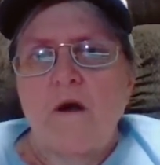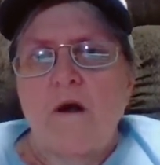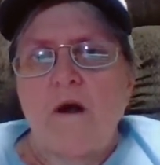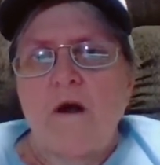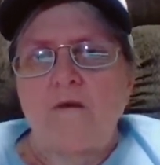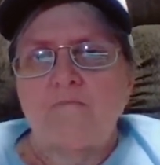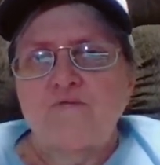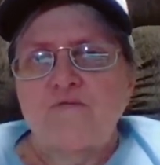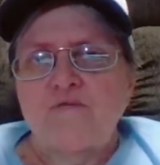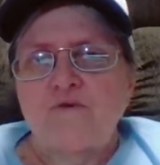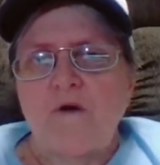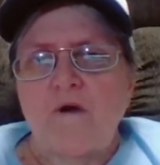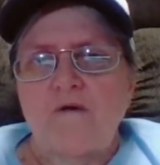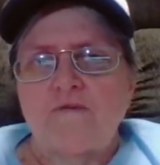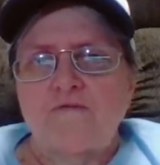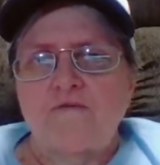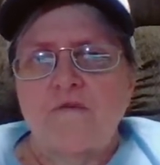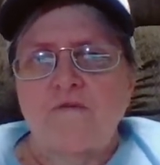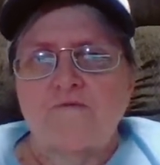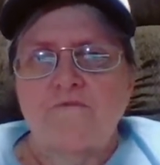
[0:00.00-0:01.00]
of
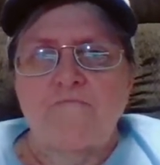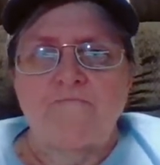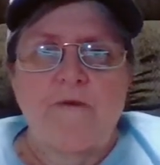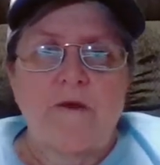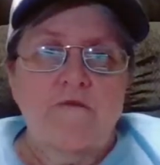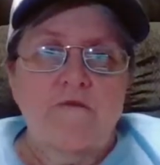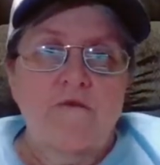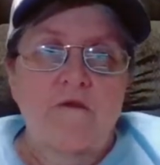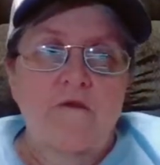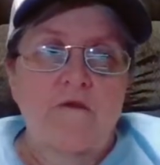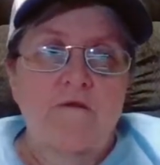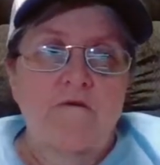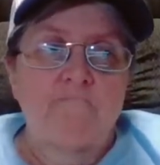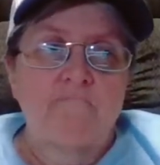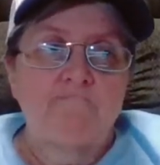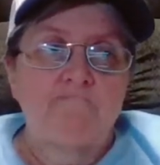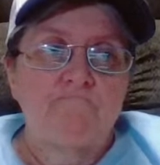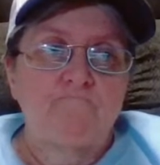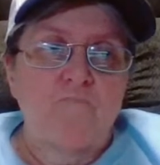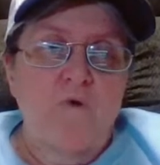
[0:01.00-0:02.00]
stress that's
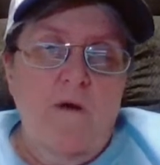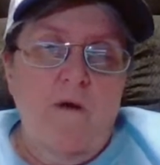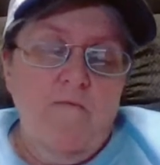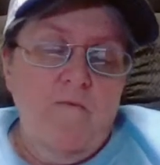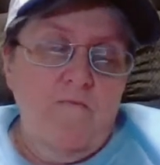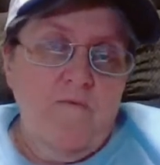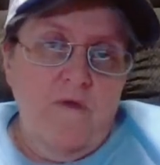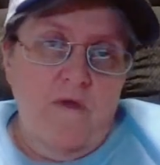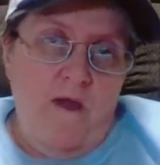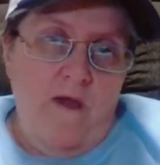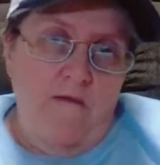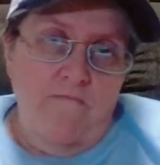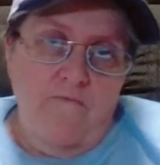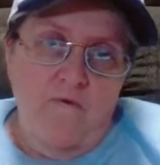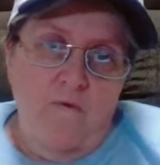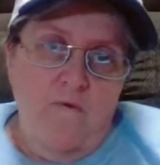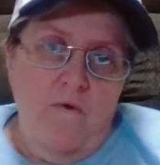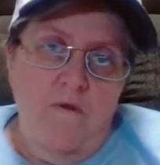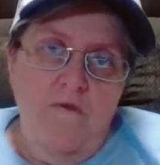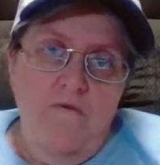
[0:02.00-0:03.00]
affecting probably
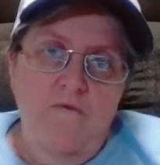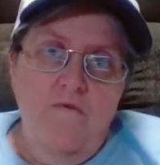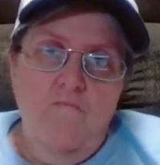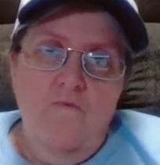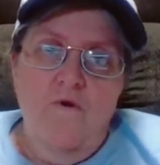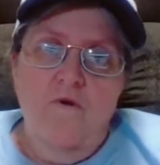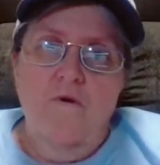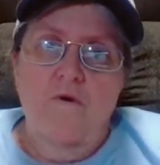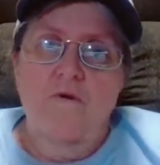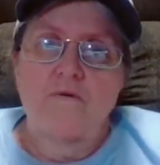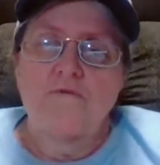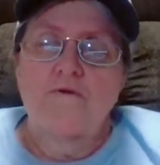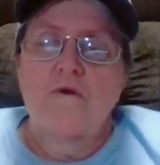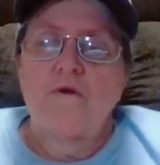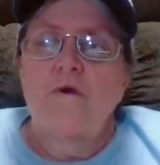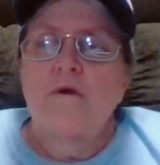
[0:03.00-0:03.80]
everyone in the world